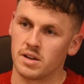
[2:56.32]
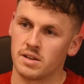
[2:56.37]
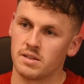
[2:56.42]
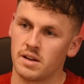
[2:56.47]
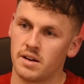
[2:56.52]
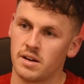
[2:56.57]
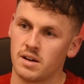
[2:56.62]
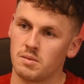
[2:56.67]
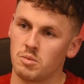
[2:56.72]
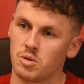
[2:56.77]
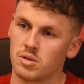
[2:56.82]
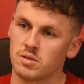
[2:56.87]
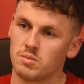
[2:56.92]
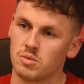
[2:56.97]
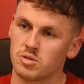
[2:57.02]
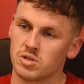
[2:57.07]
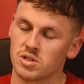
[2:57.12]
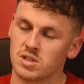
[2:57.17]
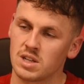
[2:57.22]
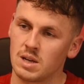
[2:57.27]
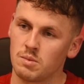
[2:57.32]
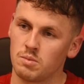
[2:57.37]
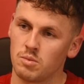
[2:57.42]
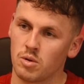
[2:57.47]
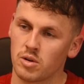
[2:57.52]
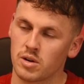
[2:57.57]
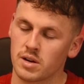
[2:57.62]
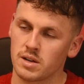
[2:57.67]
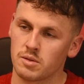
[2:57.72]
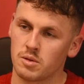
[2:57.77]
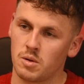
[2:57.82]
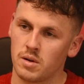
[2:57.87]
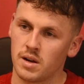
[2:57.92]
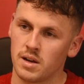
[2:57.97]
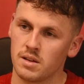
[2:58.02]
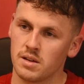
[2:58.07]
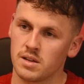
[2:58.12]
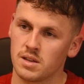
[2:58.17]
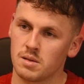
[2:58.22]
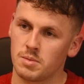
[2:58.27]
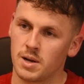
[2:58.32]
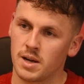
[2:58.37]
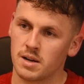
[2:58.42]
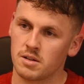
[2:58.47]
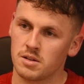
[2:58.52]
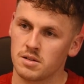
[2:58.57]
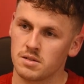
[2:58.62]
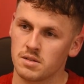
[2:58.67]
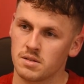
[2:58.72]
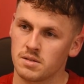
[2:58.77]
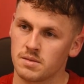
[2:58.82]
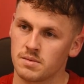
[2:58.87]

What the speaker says: in there, and we'll just keep working quietly in the background.